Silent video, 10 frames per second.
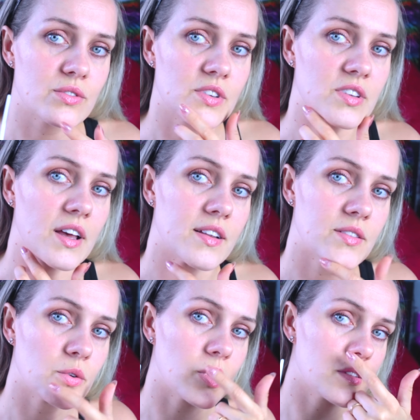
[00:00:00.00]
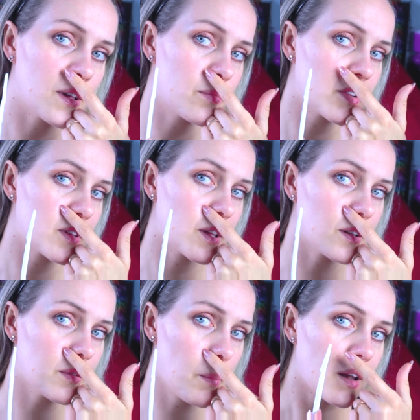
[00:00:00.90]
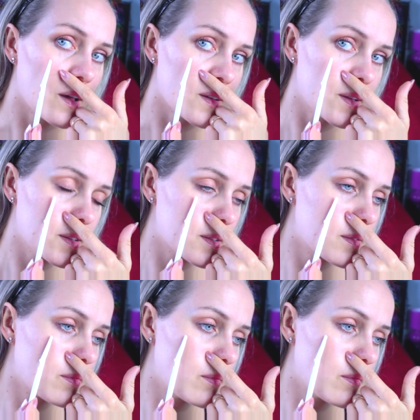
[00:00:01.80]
to the side so i take my skin like this